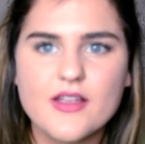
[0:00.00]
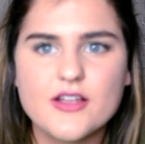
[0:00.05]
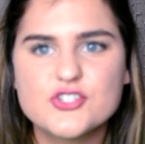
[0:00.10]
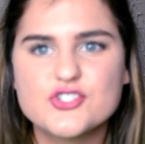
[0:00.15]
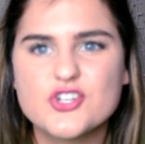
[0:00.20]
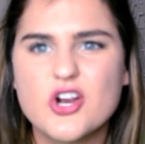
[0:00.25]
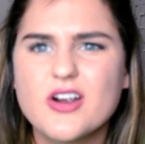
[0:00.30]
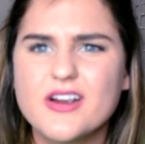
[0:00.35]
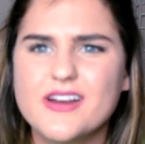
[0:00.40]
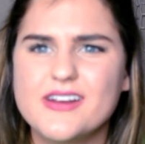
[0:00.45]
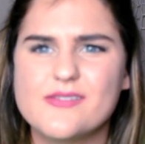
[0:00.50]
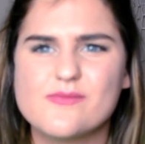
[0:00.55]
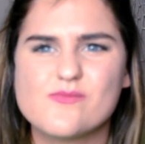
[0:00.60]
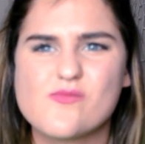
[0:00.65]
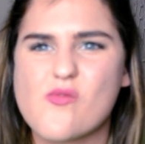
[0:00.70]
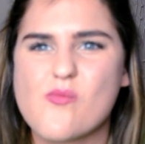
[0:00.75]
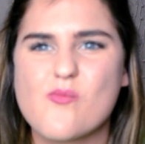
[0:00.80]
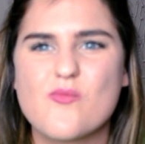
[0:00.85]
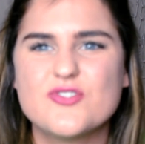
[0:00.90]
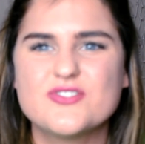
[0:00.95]
Sorry,
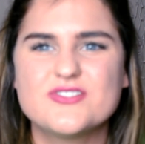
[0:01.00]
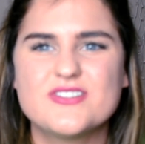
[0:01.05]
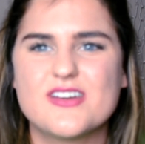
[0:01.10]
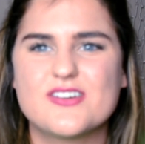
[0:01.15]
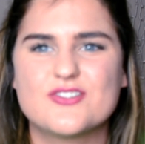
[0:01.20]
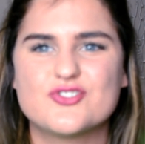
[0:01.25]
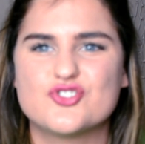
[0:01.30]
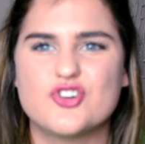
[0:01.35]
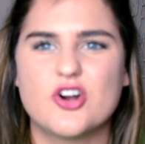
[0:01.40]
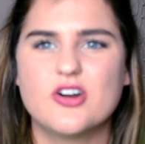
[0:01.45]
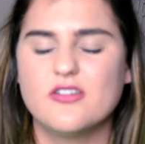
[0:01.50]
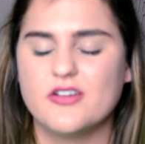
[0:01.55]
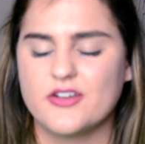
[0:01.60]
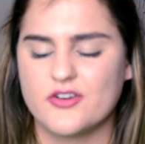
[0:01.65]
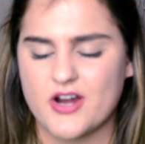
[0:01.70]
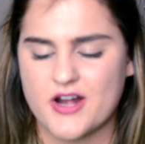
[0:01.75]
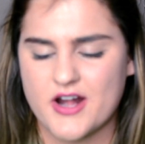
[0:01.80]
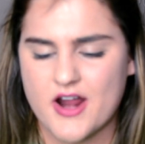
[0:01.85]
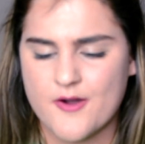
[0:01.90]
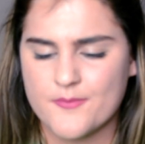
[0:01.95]
I'm just like struggling
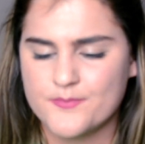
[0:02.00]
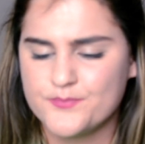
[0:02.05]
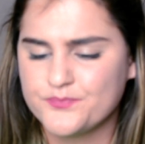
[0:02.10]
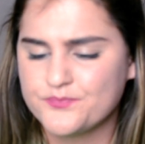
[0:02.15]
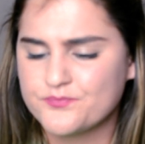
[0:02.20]
right now.